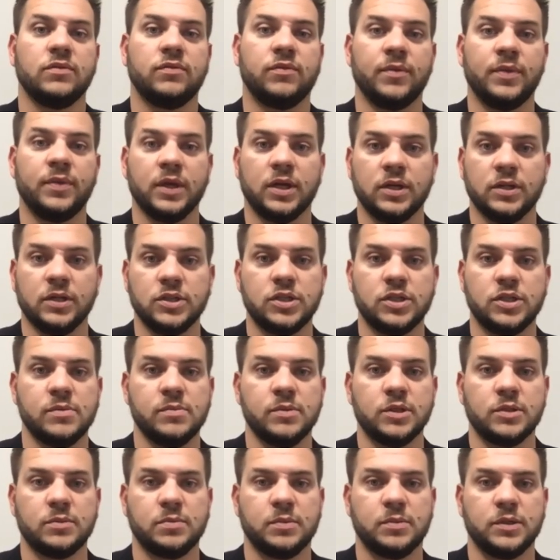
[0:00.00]
from the
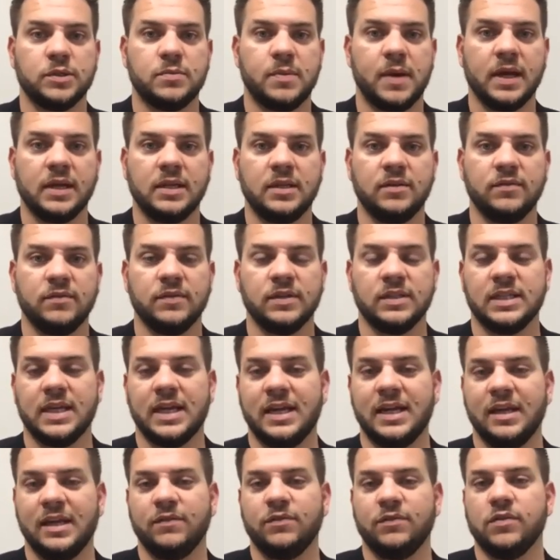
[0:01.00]
consumer's perspective, is
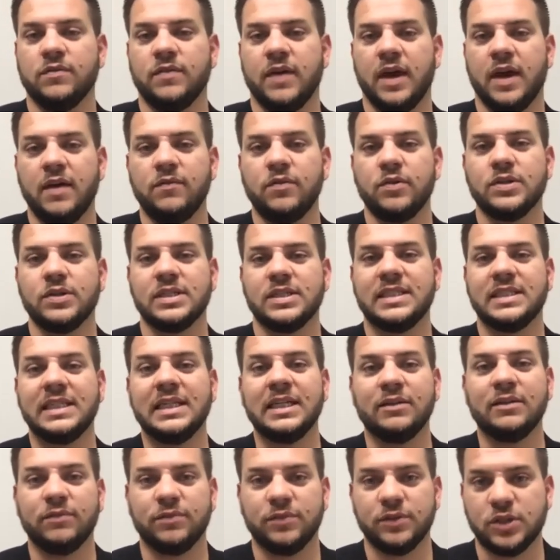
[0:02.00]
that if you've ever
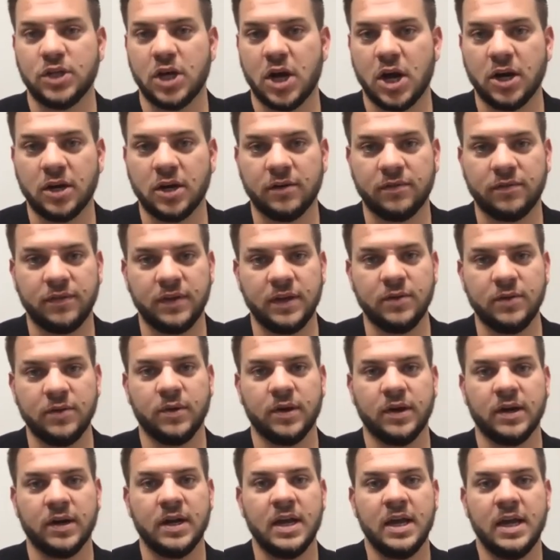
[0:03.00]
seen photography
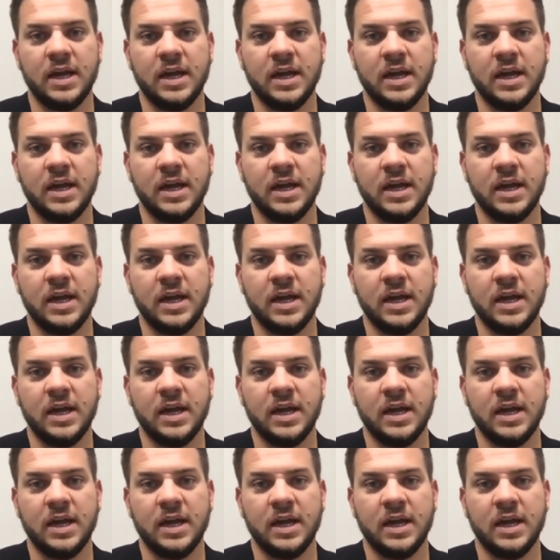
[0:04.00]
where